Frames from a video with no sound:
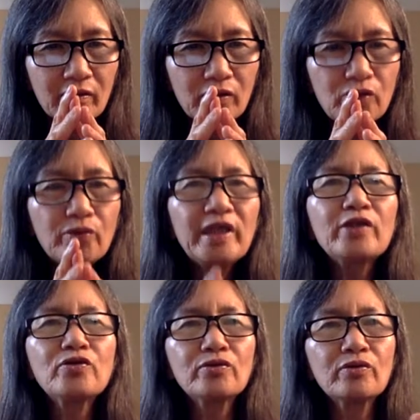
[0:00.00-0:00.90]
you
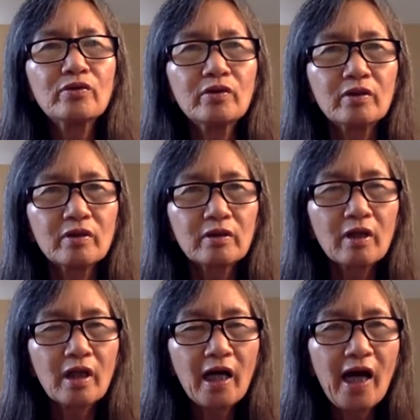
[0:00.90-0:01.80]
need to
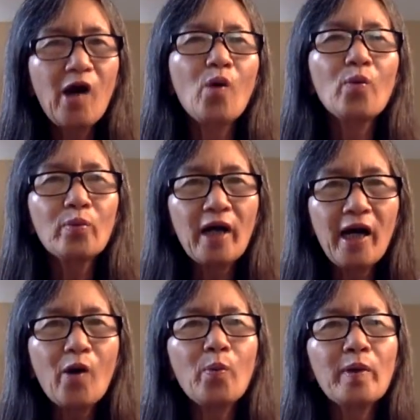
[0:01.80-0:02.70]
help
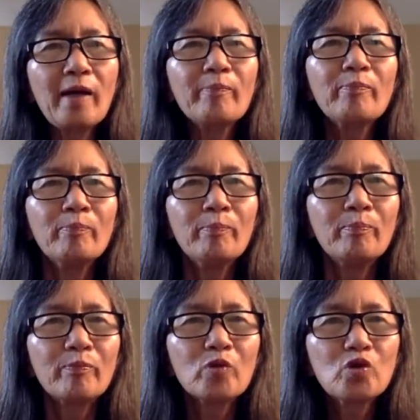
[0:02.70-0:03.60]
them
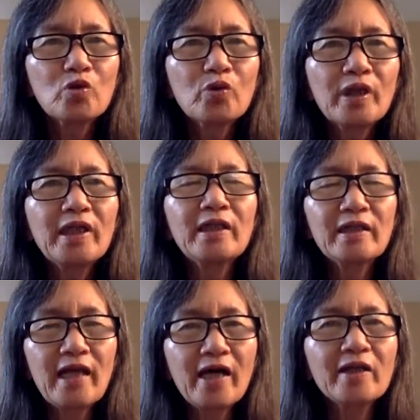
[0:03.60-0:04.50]
to clear
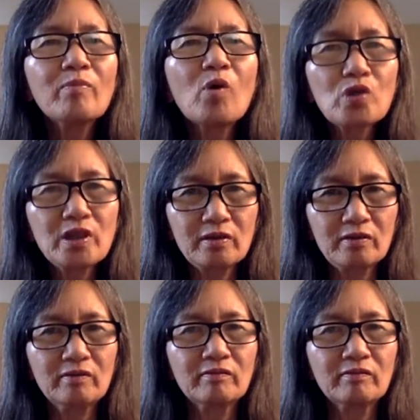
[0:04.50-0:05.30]
their emotion,